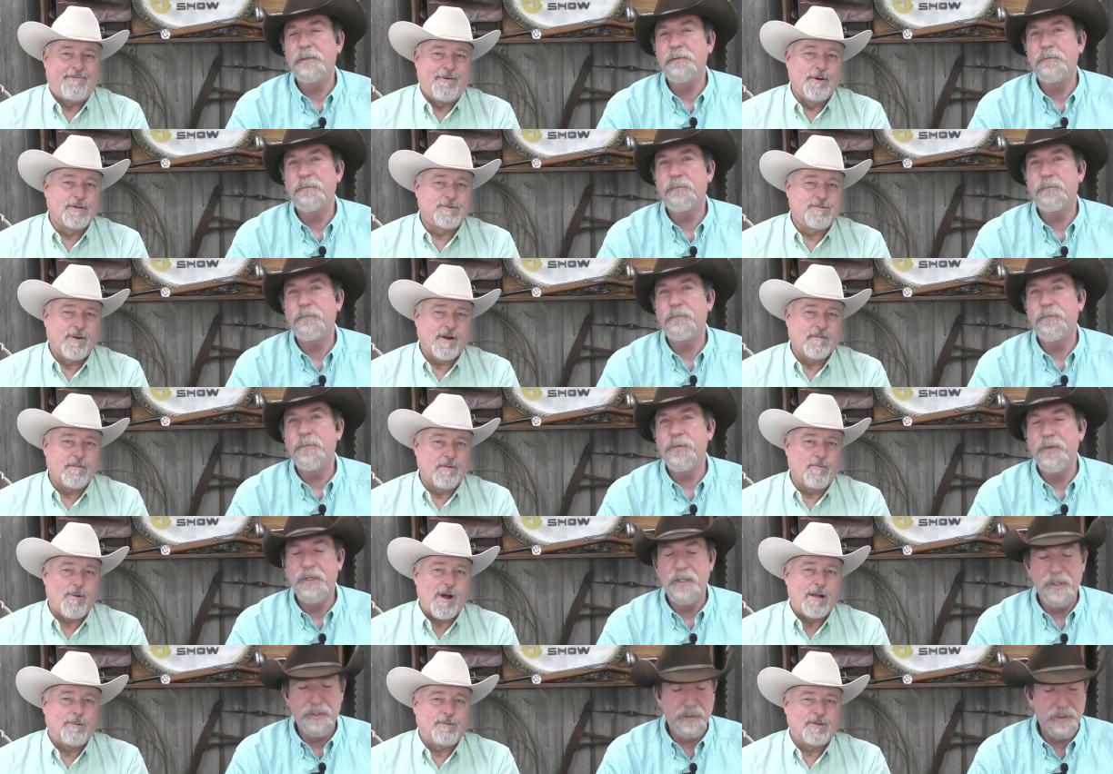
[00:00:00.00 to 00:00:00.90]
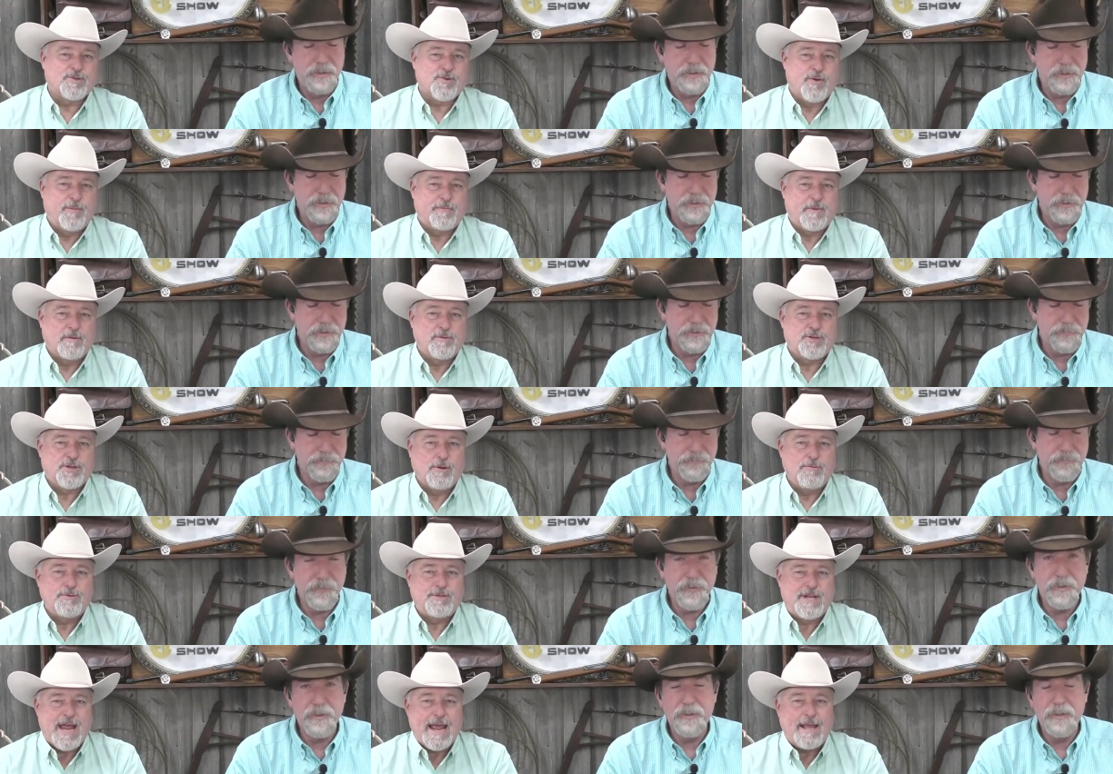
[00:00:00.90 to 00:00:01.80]
Speaker 1: Howdy, folks. Welcome to the Wild West
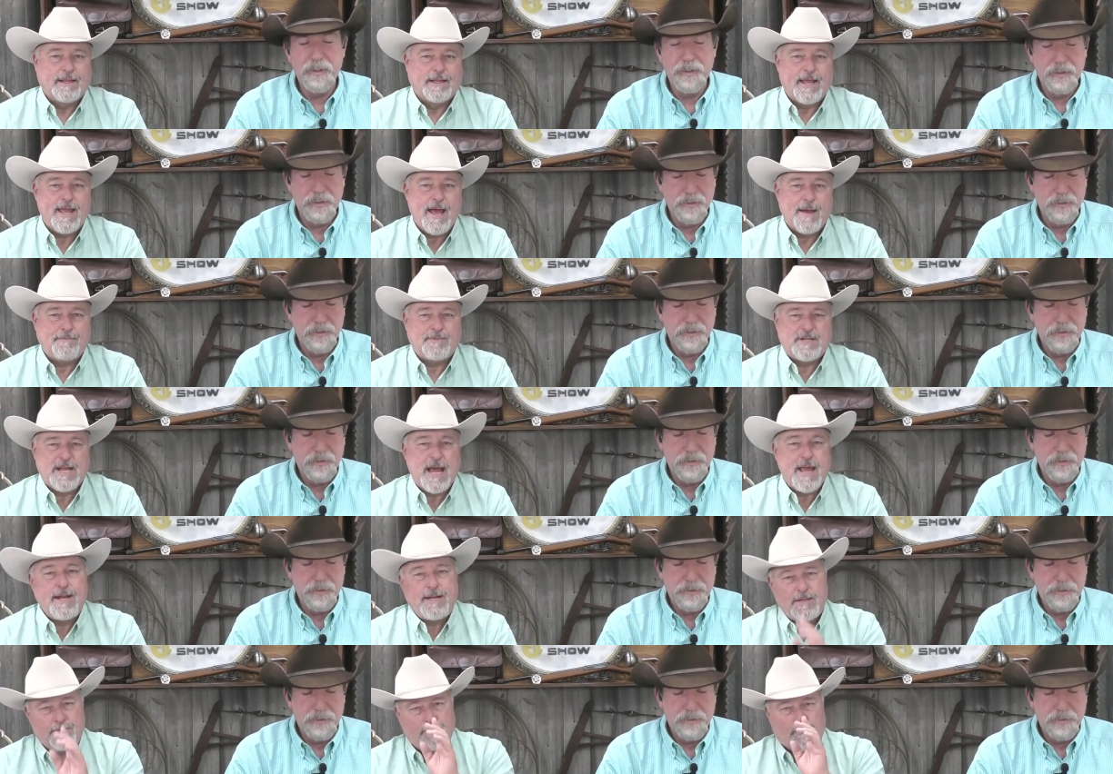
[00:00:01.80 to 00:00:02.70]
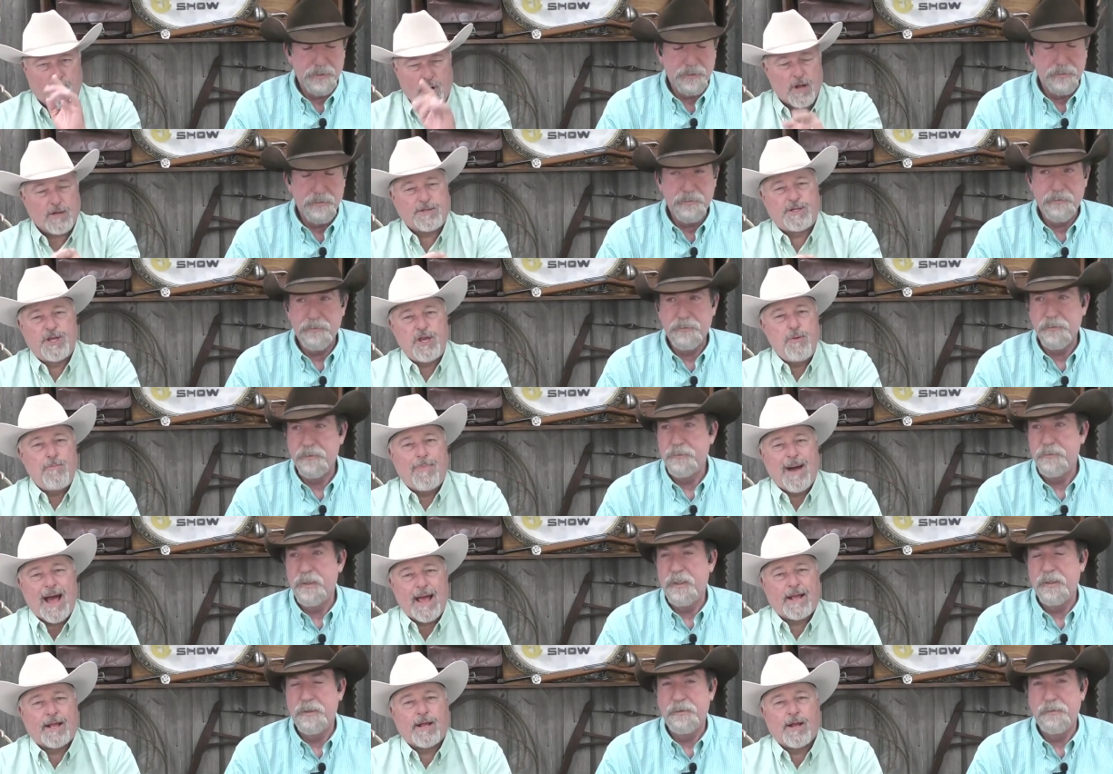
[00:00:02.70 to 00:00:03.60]
Crypto Show Daily Update, brought
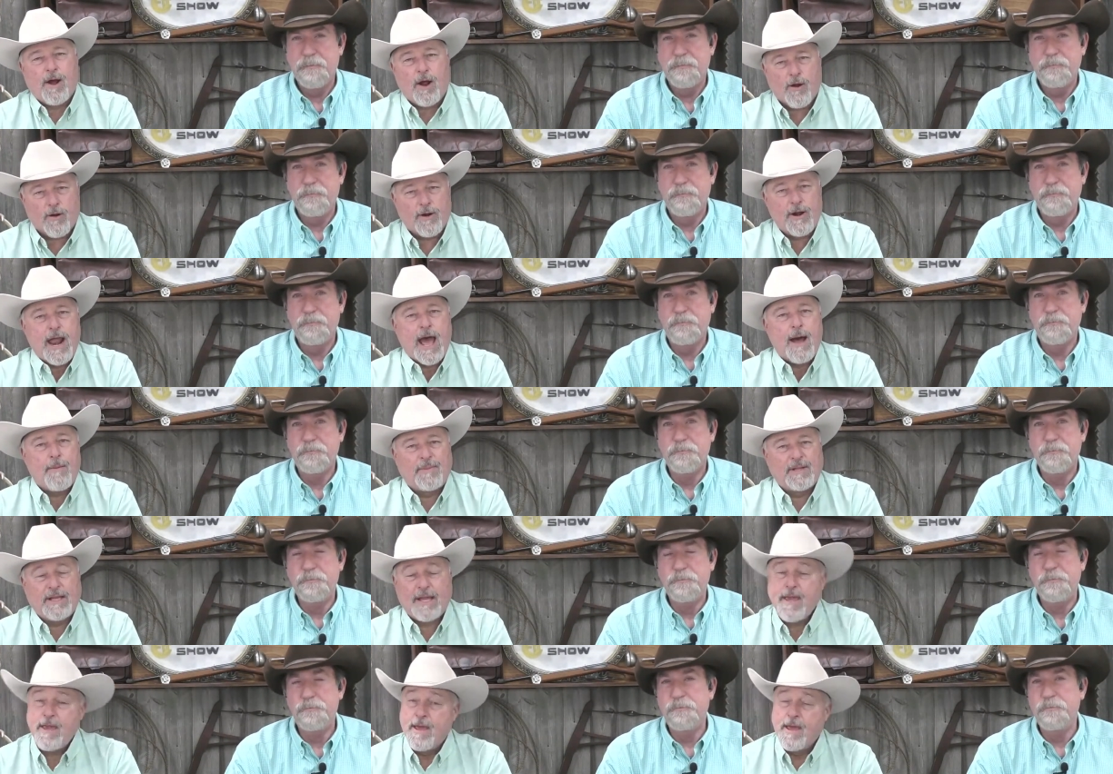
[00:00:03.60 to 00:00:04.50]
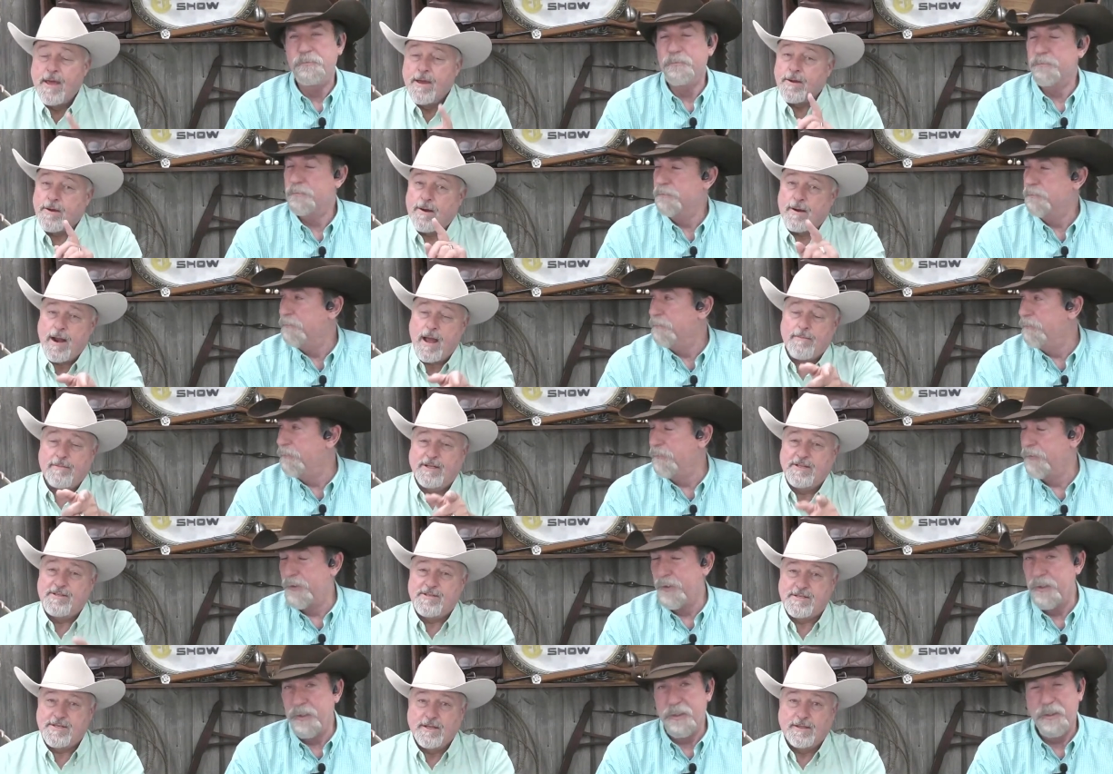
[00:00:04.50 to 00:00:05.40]
to you by Carnomaly.
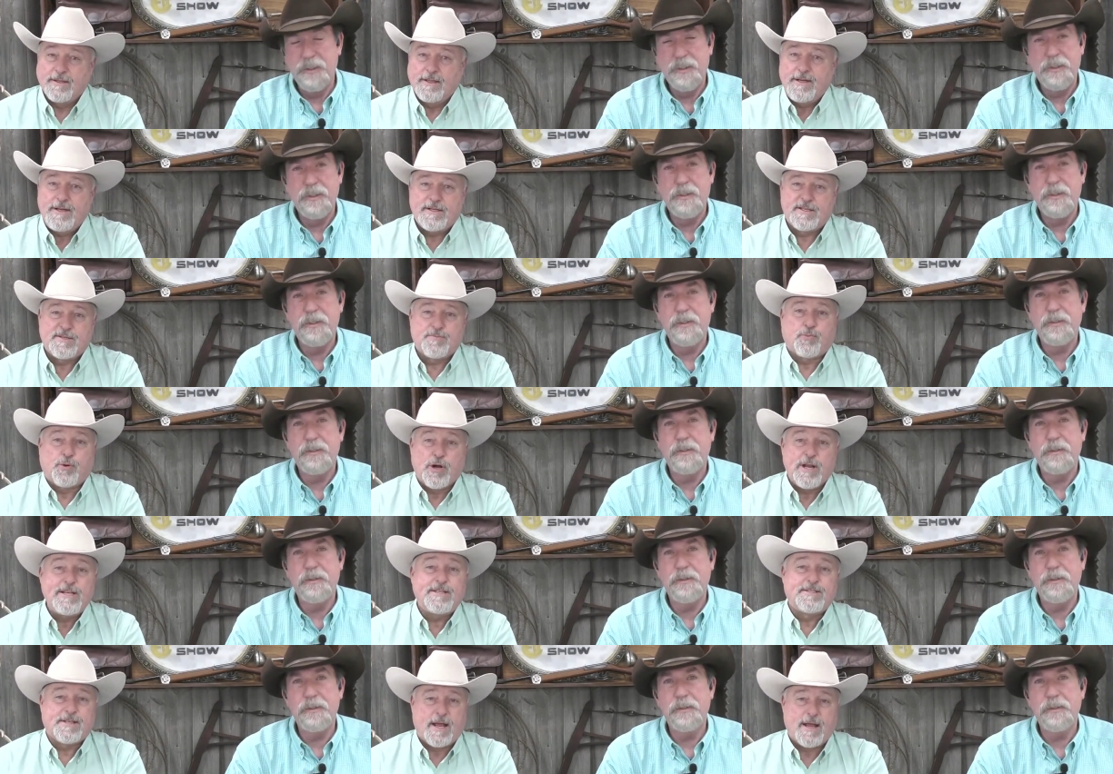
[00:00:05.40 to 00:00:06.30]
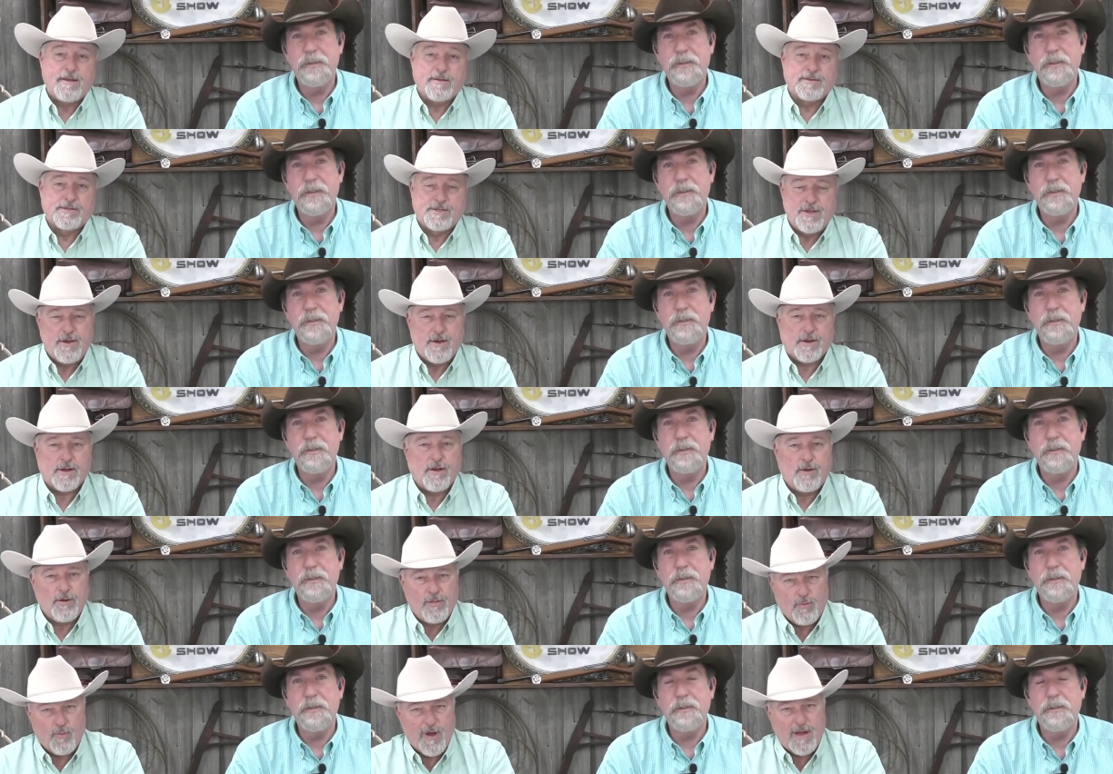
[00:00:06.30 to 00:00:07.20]
Carnomaly is still in its pre sale, so
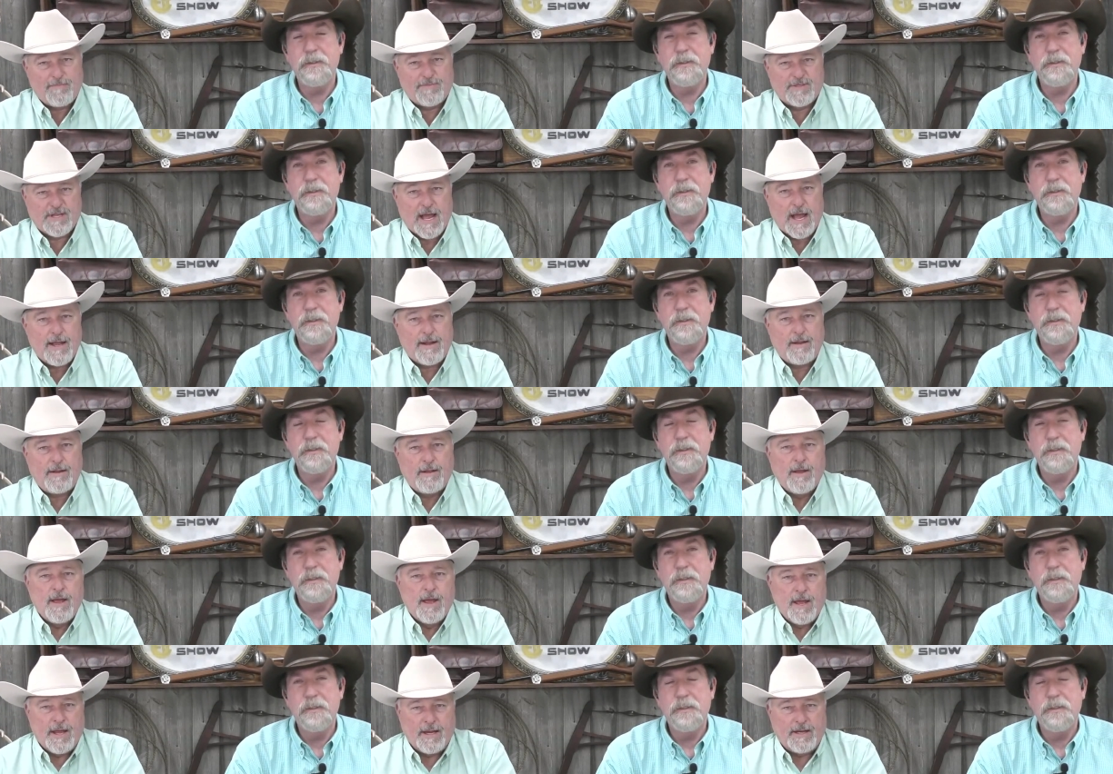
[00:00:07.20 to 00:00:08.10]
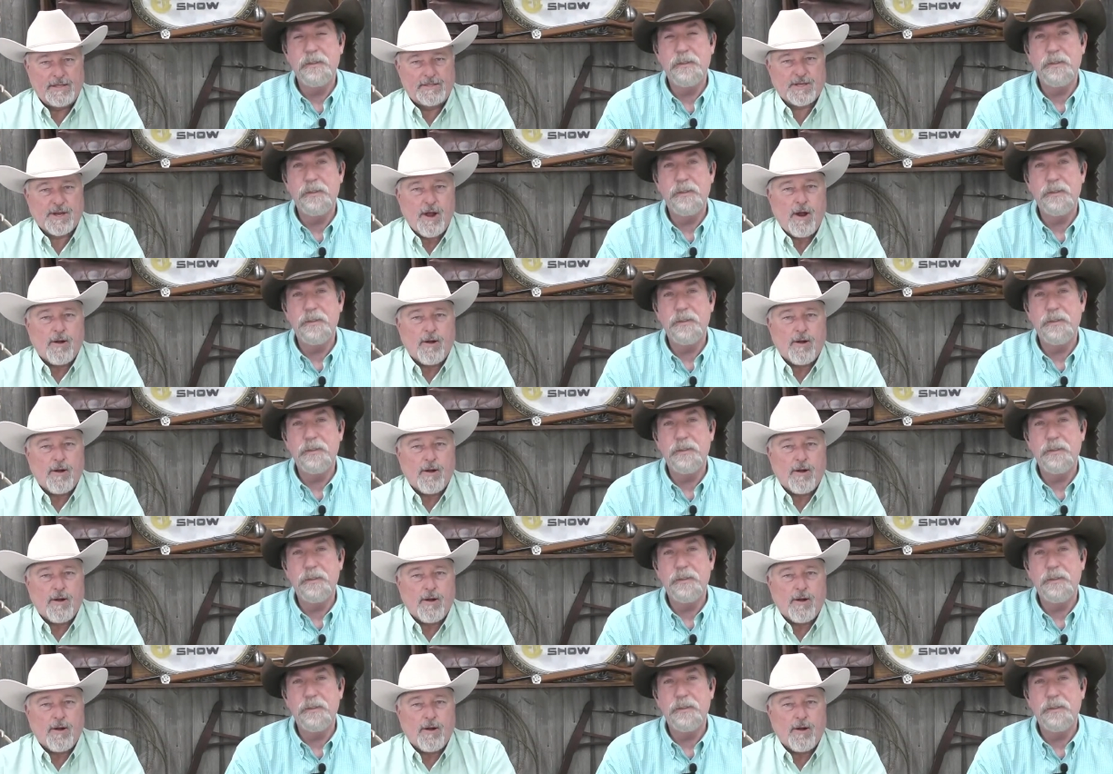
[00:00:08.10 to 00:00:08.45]
you ought to go to the website, and